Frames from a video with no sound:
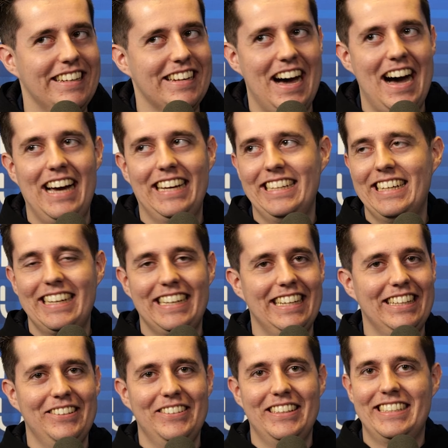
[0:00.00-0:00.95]
Nah, you're not
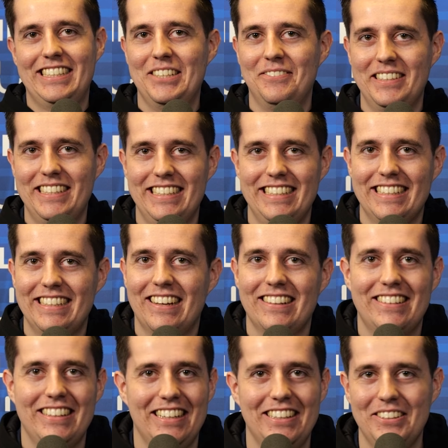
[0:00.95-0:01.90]
gonna do this to me. You're
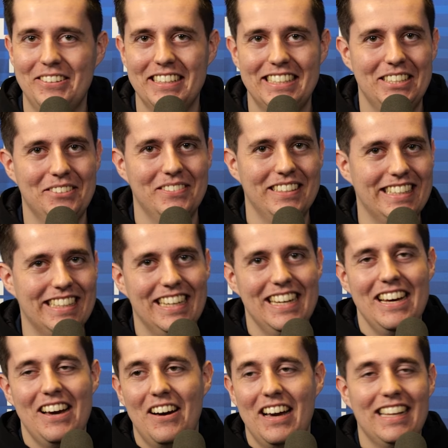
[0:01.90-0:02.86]
not gonna do this to me.
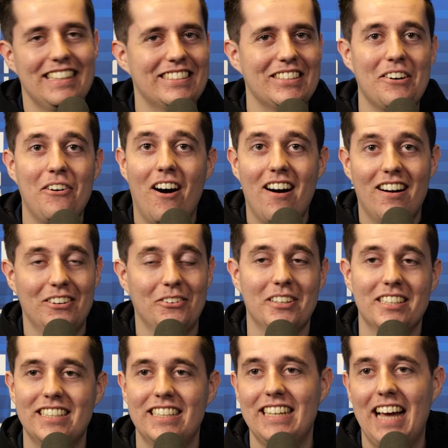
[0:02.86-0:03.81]
It's so hard,
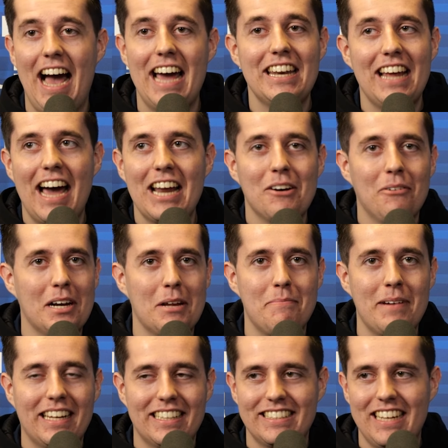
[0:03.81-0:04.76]
honestly. I, I don't want to
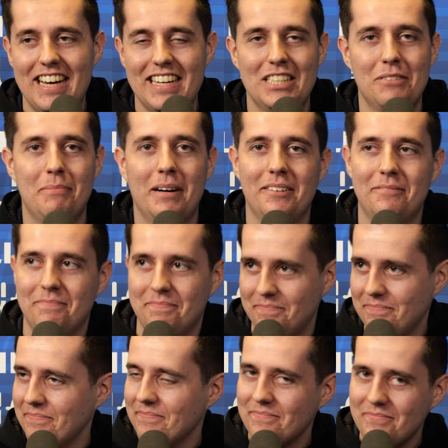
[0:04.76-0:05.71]
pick sides, but
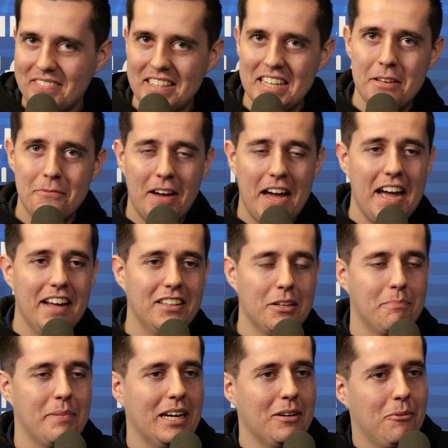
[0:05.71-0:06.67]
if I had
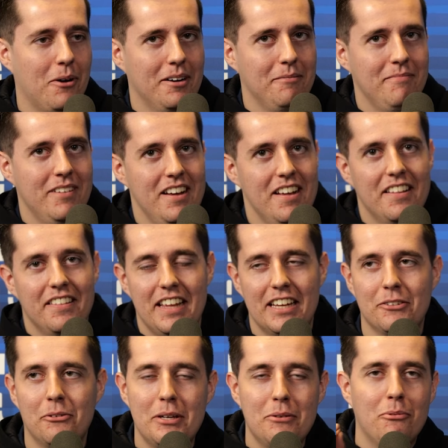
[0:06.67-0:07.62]
to pick one,
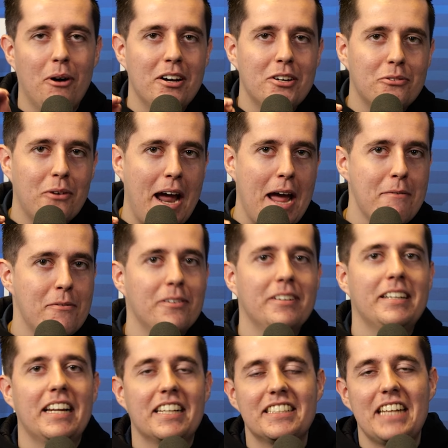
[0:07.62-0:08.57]
there's only one driver
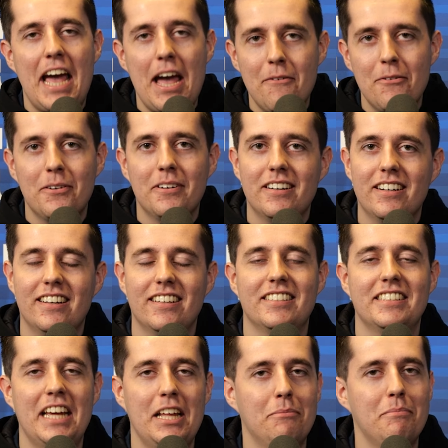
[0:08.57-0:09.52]
that has ever uh,
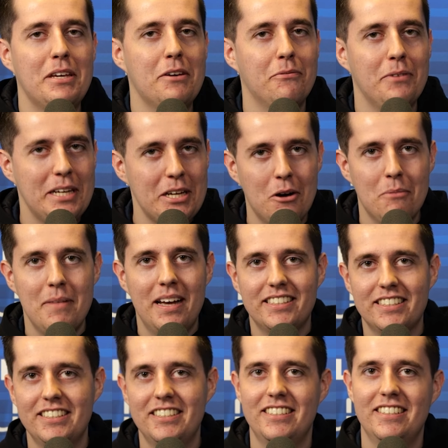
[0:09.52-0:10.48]
sent me a video
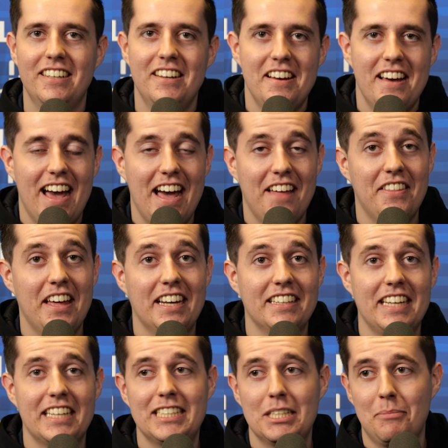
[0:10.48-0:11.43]
message and that
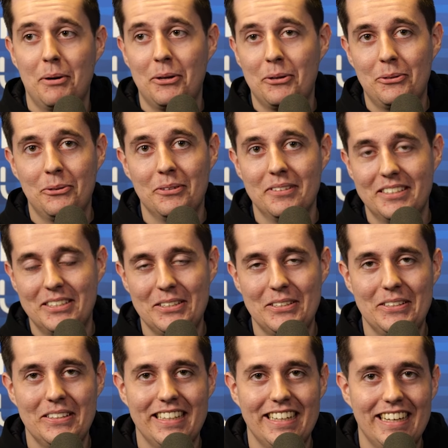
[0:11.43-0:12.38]
is Esteban Ocon.
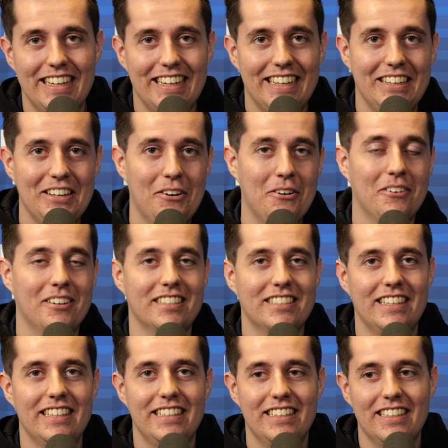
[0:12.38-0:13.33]
So uh, no,
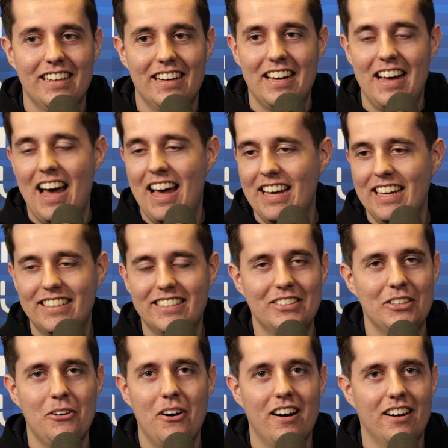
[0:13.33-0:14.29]
honestly, uh, it's
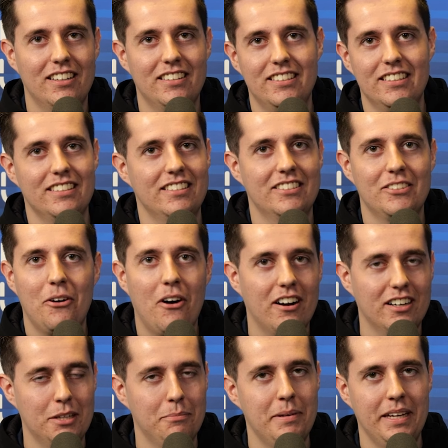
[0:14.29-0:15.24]
so hard, it's so
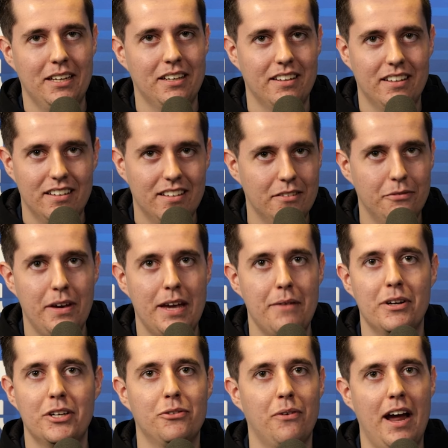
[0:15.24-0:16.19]
hard to pick a, a
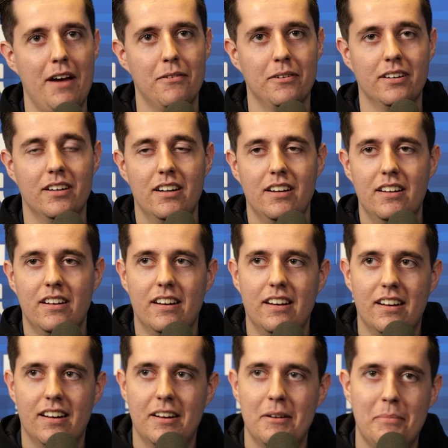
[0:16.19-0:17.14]
favorite driver.
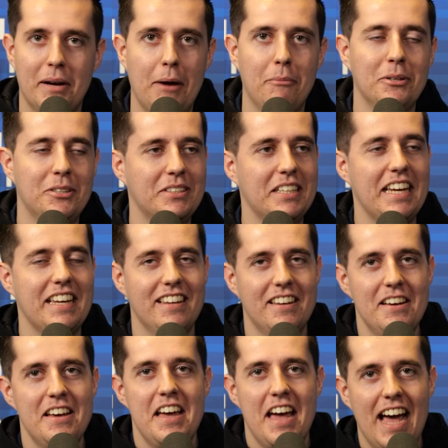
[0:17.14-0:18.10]
Uh, but I would say
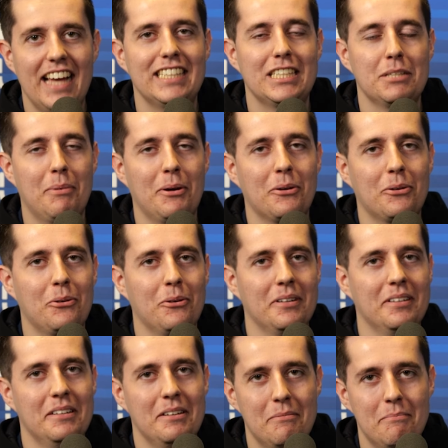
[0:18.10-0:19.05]
Esteban
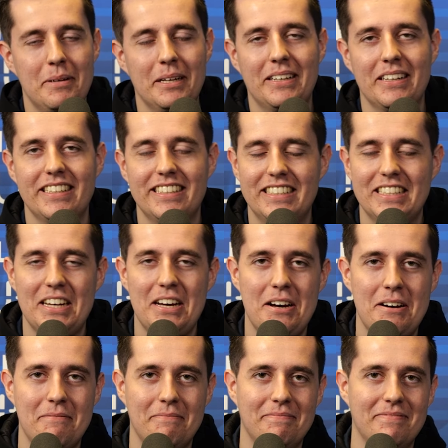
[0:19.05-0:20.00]
Ocon because
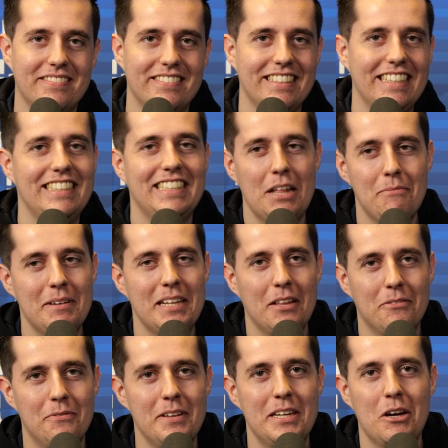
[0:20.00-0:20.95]
um, he sent me
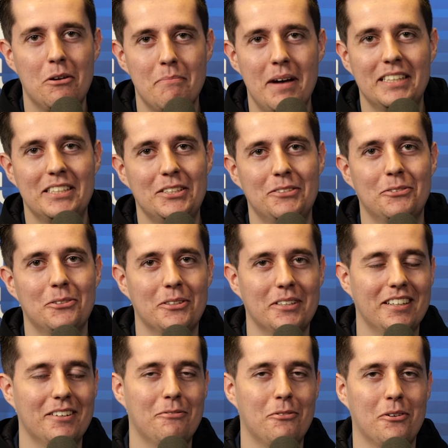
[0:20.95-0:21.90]
that video message for
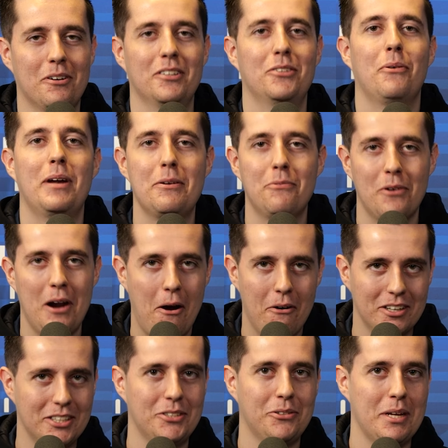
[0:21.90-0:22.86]
uh, for a
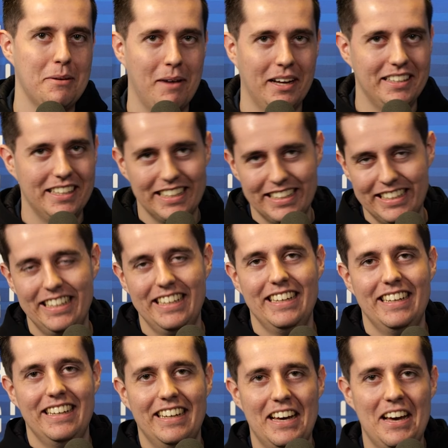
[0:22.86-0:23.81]
24-hour stream I did.
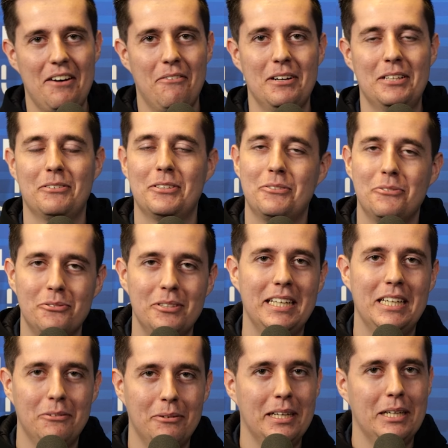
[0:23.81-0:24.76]
Uh, which was
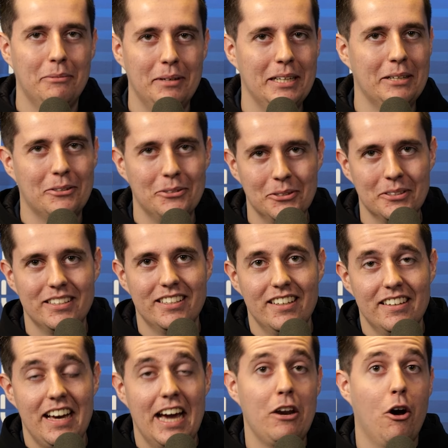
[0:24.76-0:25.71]
really, really, really cool.
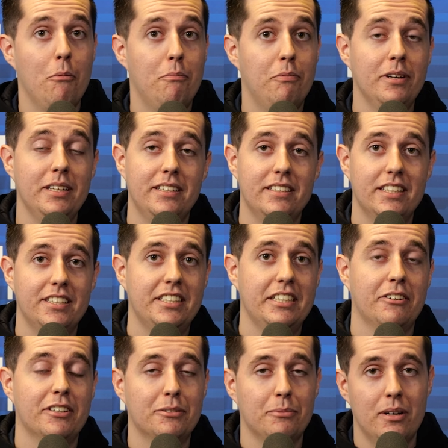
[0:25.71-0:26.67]
And hopefully this
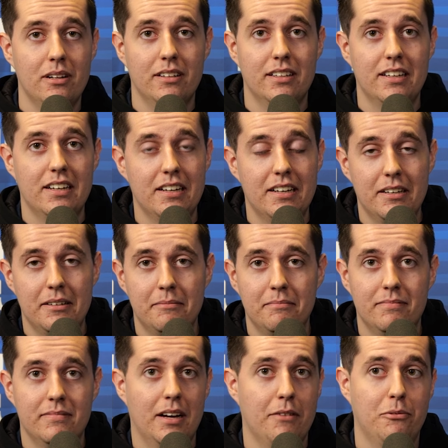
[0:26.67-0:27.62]
year as well,
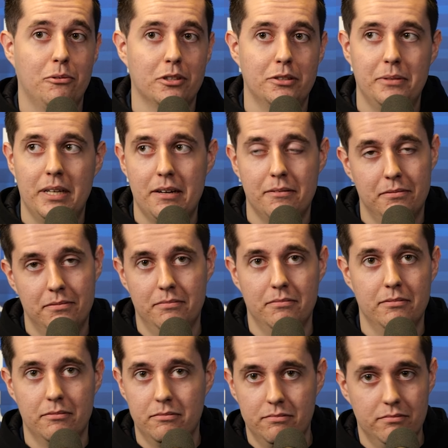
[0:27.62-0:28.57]
um, of course, we have
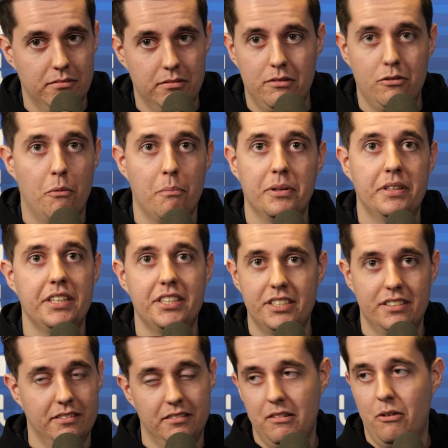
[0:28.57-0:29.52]

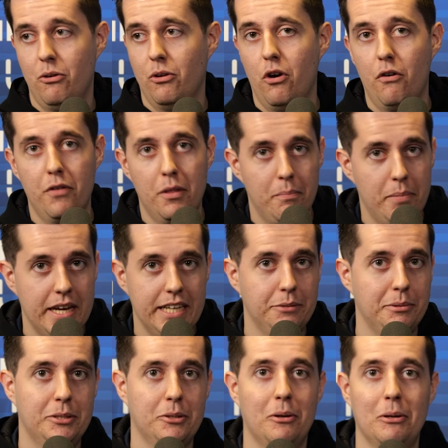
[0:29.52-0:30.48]
competition all over the
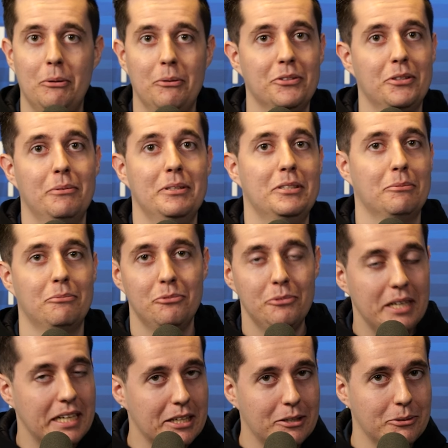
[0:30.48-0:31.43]
place. We saw Alonso with some
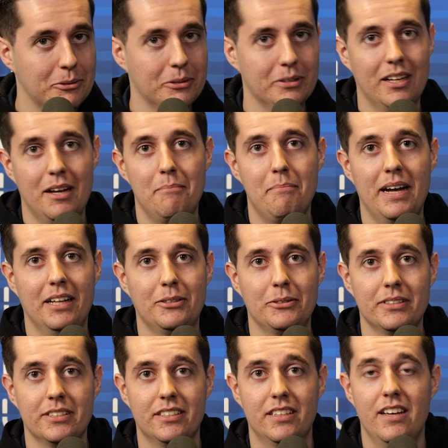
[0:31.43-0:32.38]
really cool uh,
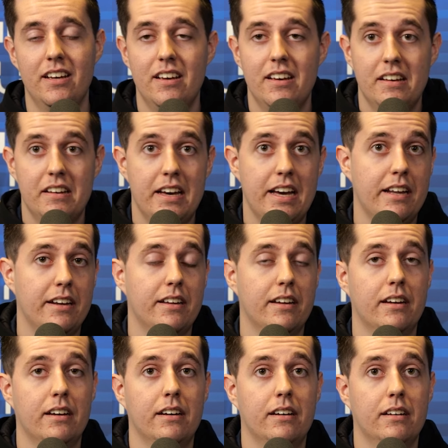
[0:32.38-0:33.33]
battles and
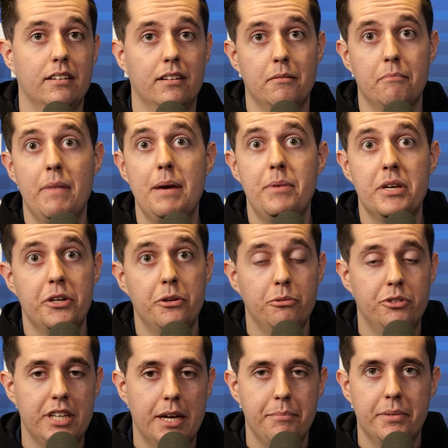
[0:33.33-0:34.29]
maybe a
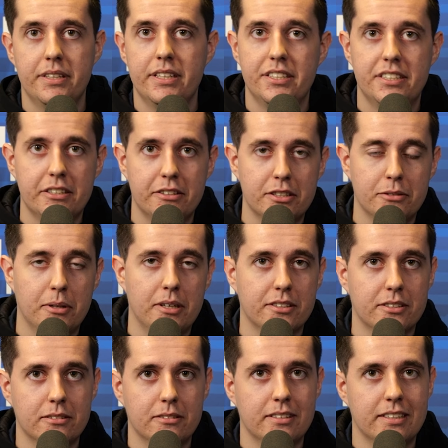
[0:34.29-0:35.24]
new champion this year as well.
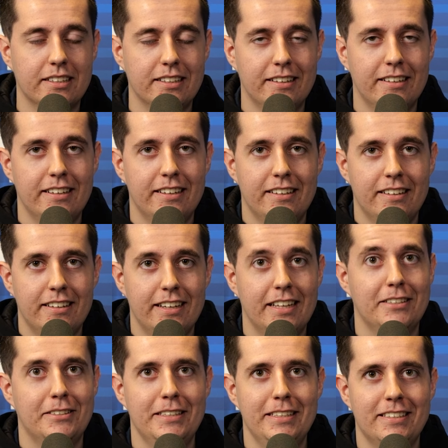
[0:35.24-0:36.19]
So
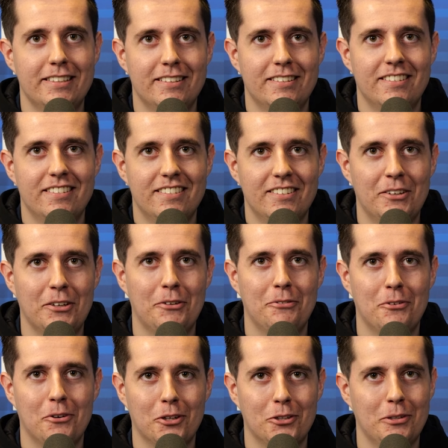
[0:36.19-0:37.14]
let's see. Looking
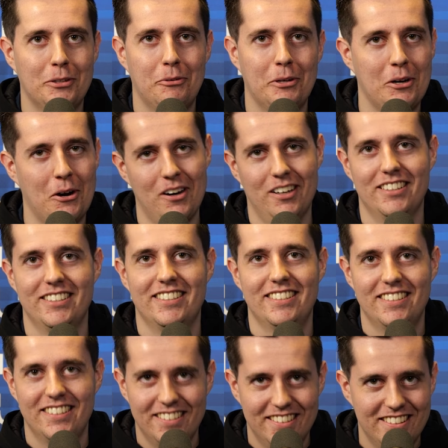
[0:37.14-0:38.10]
forward to it
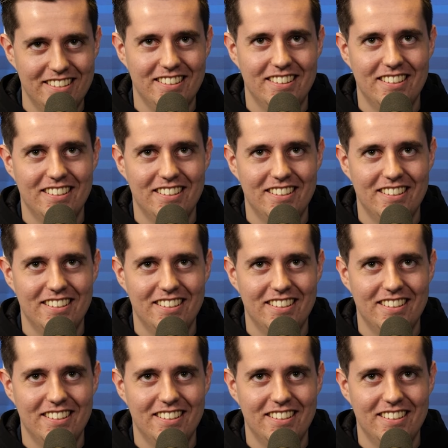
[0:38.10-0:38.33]
regardless.